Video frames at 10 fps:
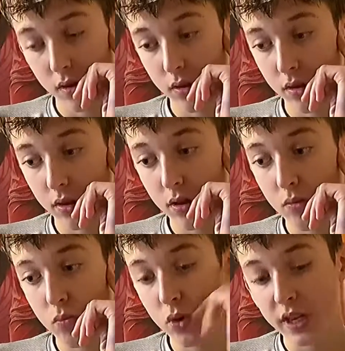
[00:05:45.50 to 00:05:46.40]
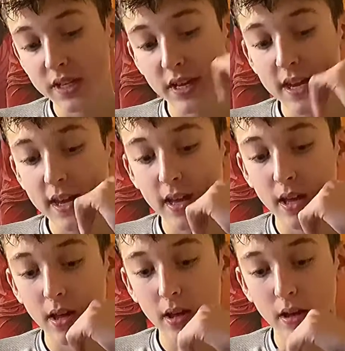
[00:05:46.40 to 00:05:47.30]
you know, would I
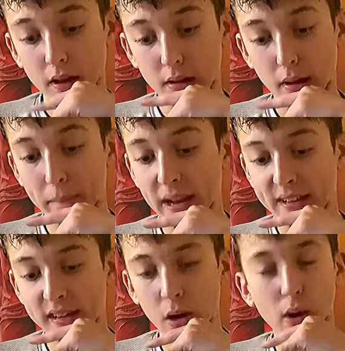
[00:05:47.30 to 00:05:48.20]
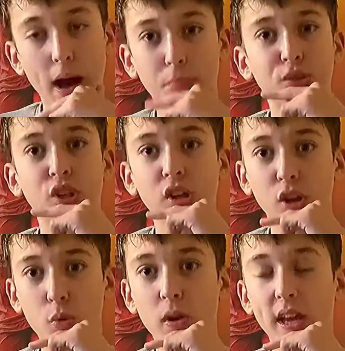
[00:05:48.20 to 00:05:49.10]
take uh, a Militao?
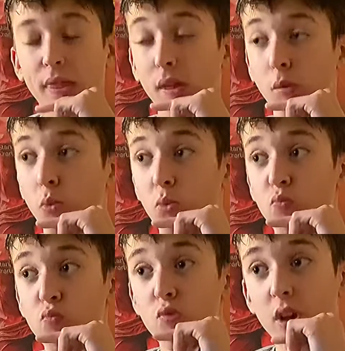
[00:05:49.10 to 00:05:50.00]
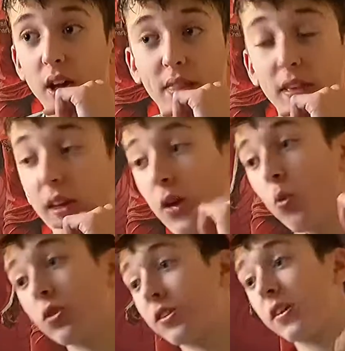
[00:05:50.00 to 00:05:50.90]
Absolutely. I think we. I think in
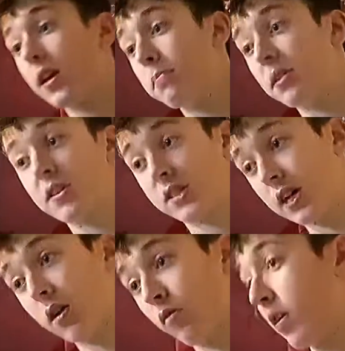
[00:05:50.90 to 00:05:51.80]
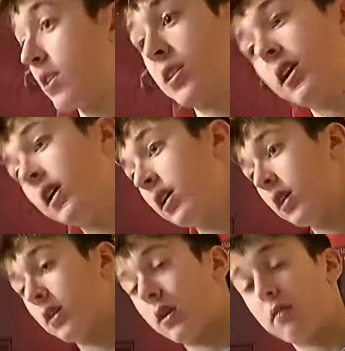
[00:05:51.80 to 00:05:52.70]
order to keep in this title race and,
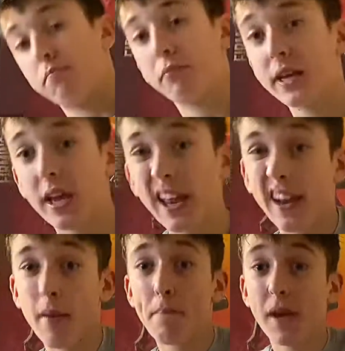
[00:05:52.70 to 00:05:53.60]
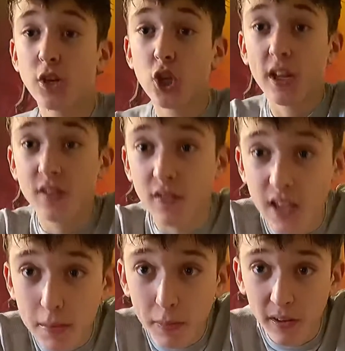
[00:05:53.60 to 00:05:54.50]
and be in a big chance of
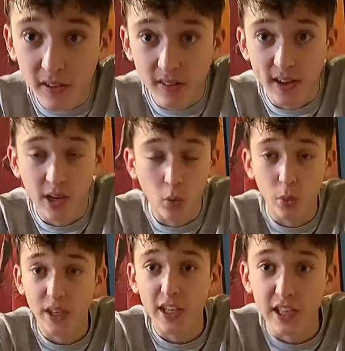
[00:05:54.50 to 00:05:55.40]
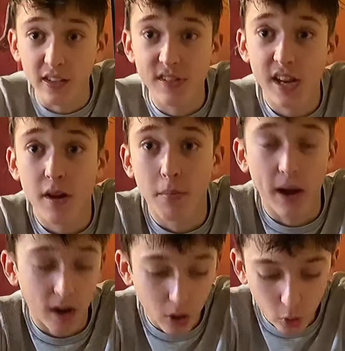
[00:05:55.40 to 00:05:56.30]
keeping the title, we need a centre
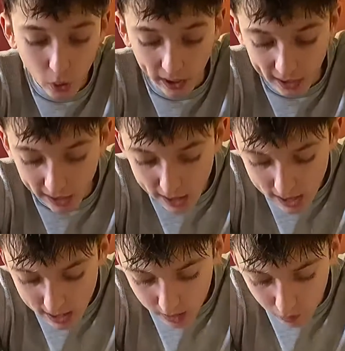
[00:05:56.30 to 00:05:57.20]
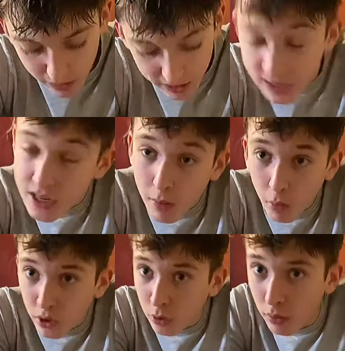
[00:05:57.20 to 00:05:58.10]
back quickly, and we need
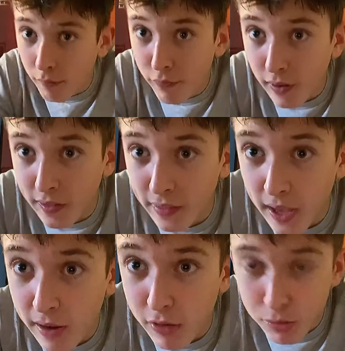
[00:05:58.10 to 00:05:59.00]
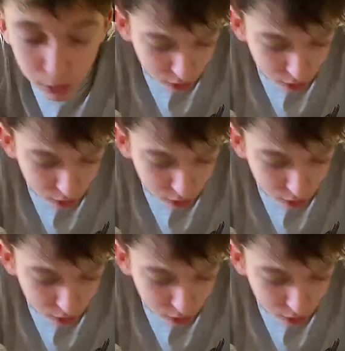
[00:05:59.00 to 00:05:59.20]
someone who can fill in the areas, because